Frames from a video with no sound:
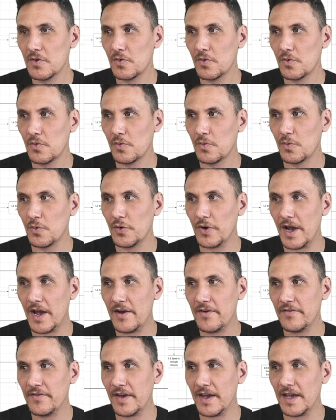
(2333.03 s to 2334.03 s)
we'll
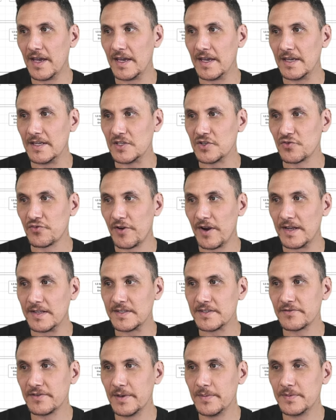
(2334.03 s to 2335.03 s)
have a
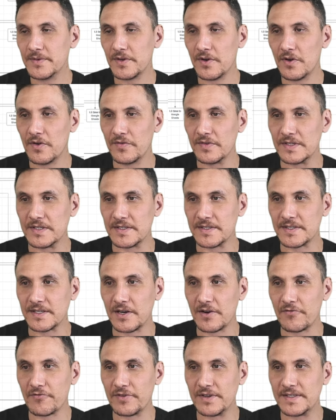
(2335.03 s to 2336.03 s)
transcript of a
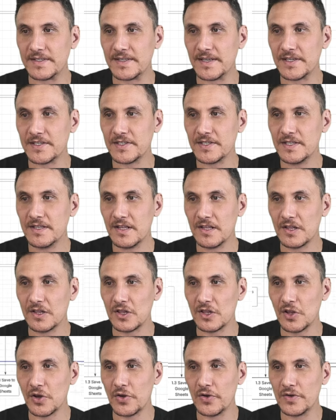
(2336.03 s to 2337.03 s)
discovery session
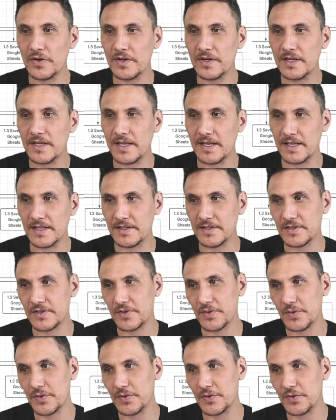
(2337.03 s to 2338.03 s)
loaded
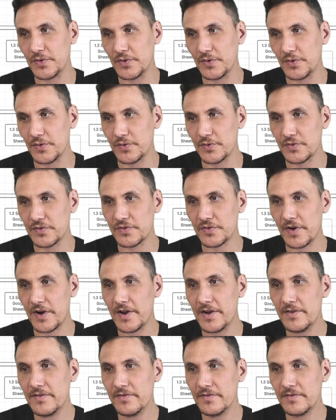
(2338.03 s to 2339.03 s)
into Google
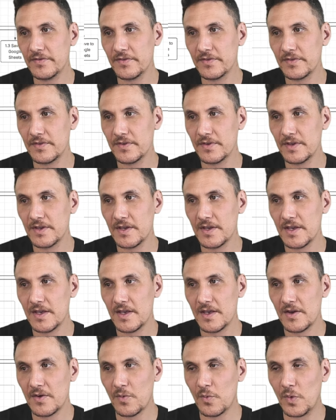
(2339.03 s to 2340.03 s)
Drive.
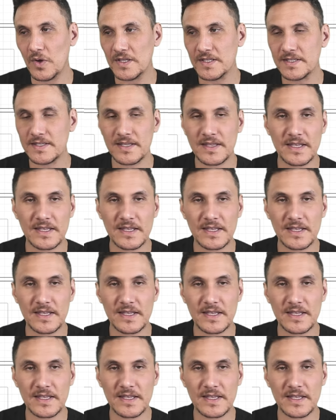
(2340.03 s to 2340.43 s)
Once the